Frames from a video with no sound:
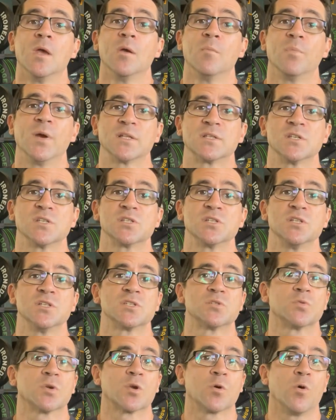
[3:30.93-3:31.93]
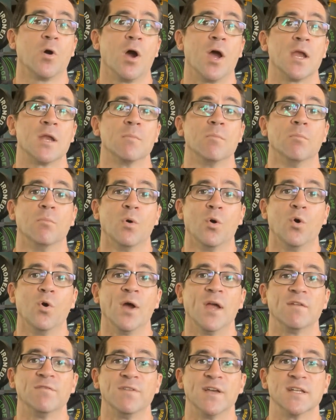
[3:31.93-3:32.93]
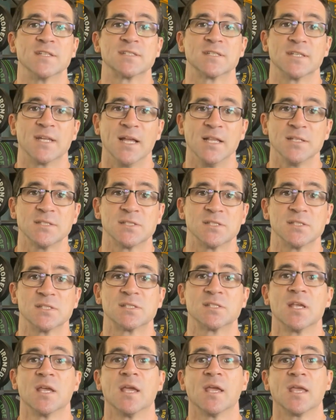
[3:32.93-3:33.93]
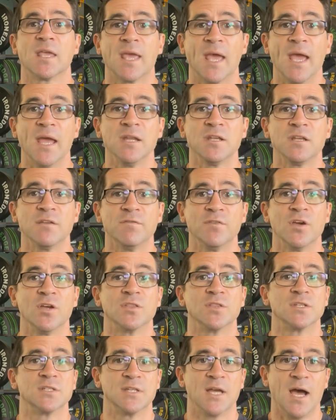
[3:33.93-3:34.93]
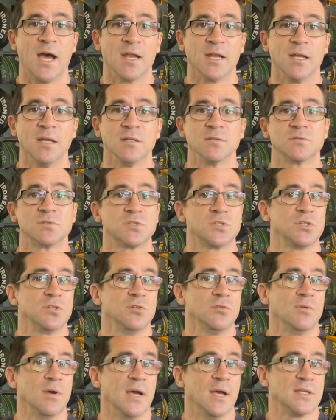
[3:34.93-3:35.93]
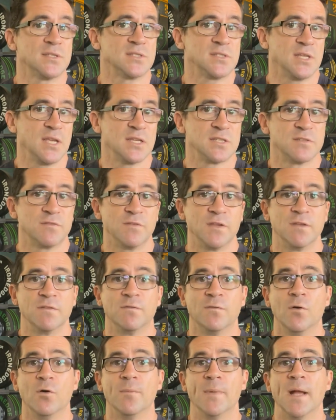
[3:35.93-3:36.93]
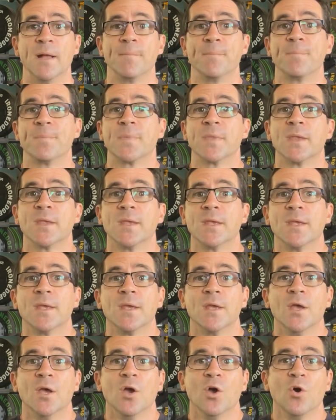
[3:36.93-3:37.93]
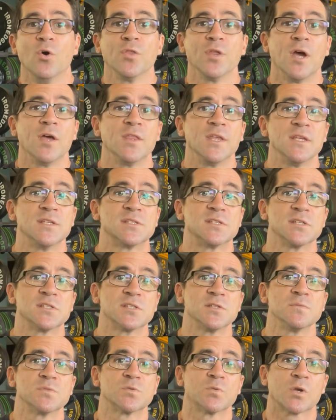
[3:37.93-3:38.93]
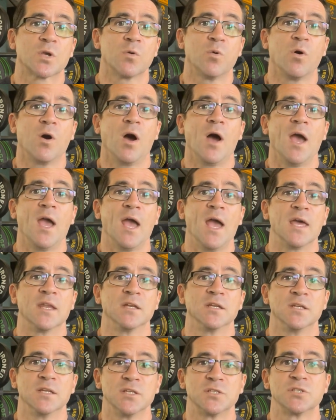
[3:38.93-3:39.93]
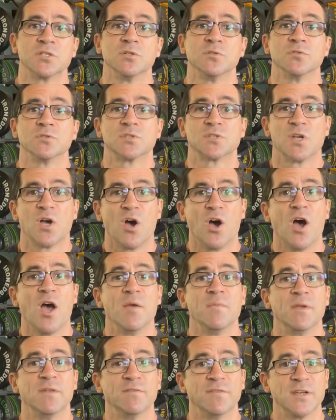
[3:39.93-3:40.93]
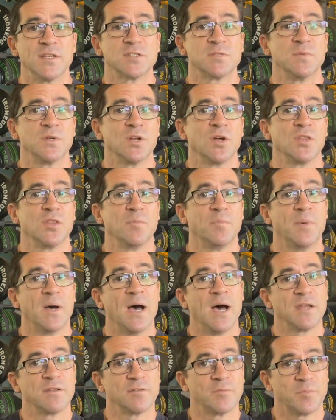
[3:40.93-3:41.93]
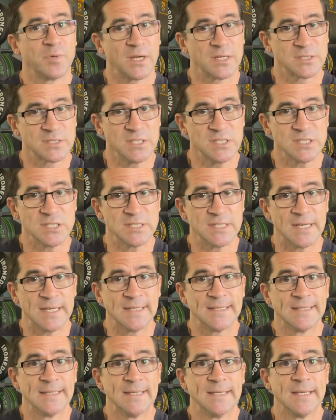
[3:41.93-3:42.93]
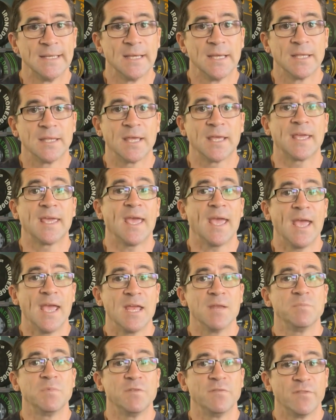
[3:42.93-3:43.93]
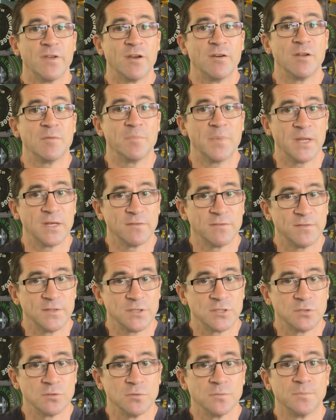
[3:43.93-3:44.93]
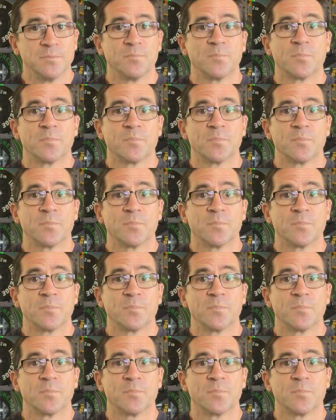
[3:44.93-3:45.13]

Practitioners requiring more advanced analysis can convert the data to a CSV format. Although these systems require an initial time investment on the part of the practitioner, they can be very beneficial.